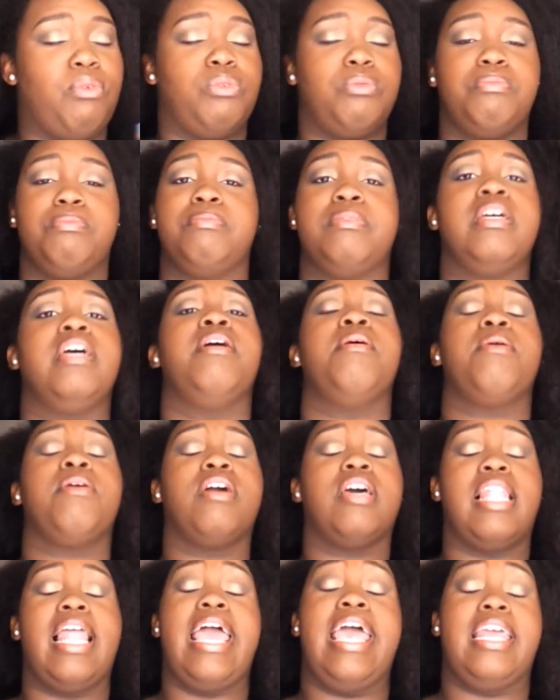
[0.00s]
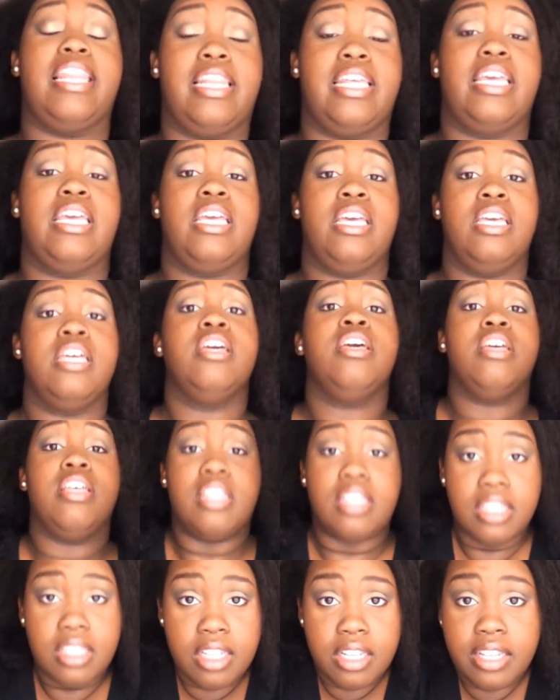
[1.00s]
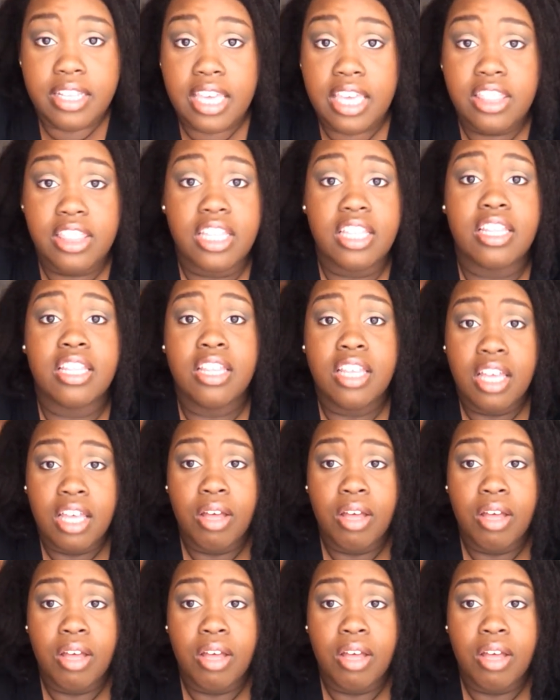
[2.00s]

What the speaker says: will gladly either